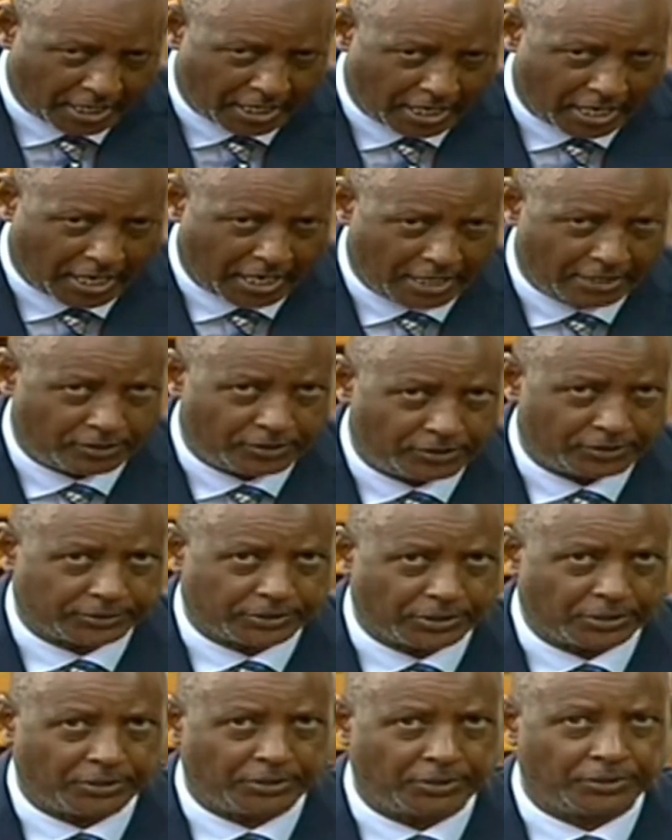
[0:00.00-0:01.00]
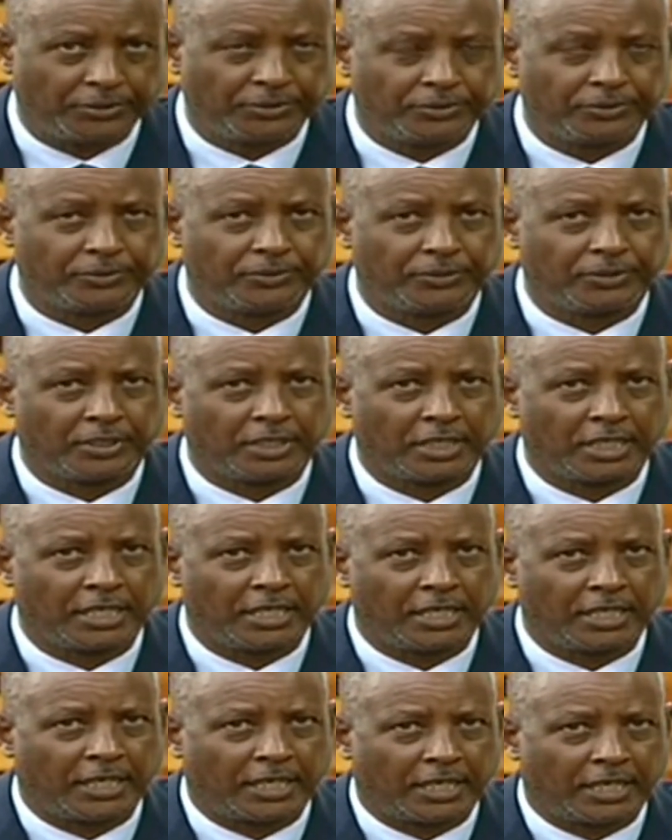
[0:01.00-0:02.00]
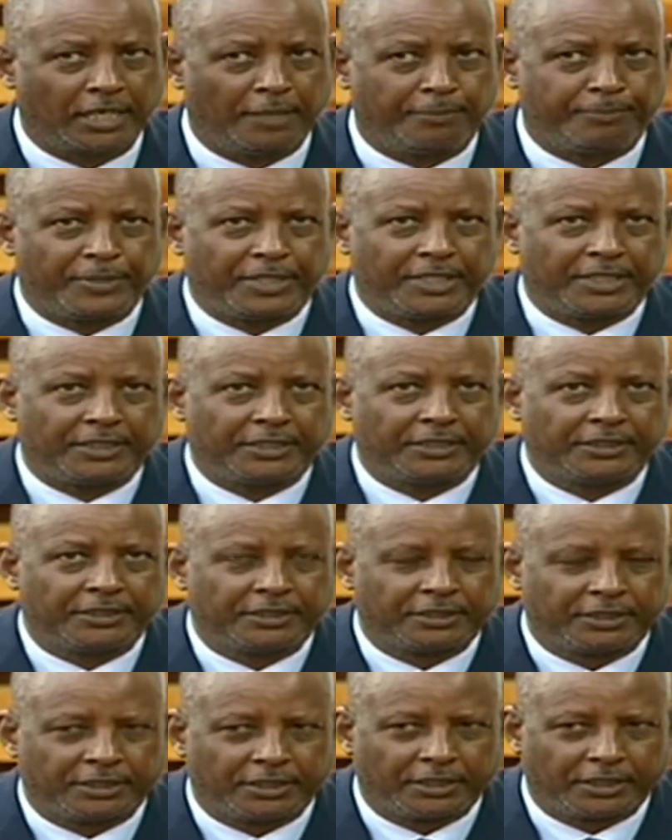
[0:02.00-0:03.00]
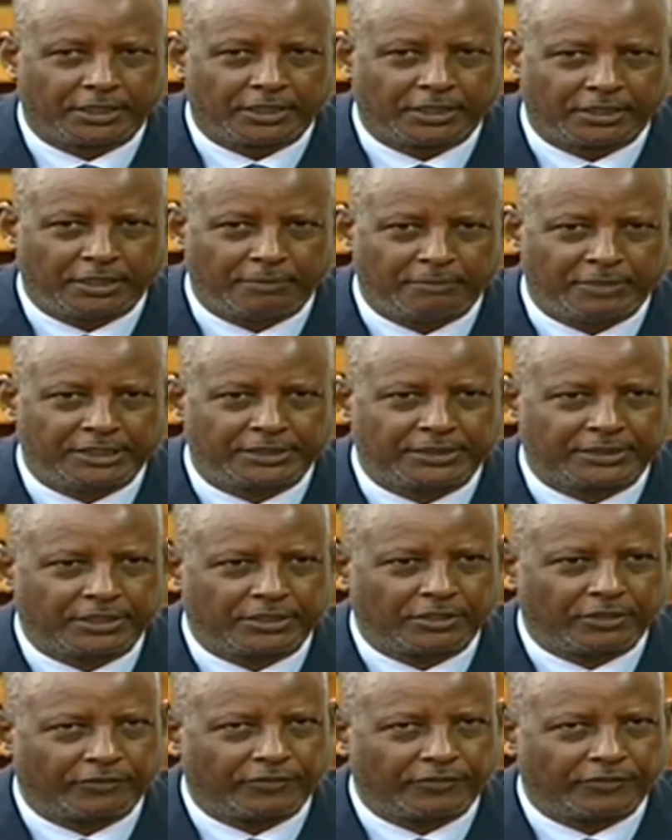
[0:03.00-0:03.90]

And also helping the Ministry of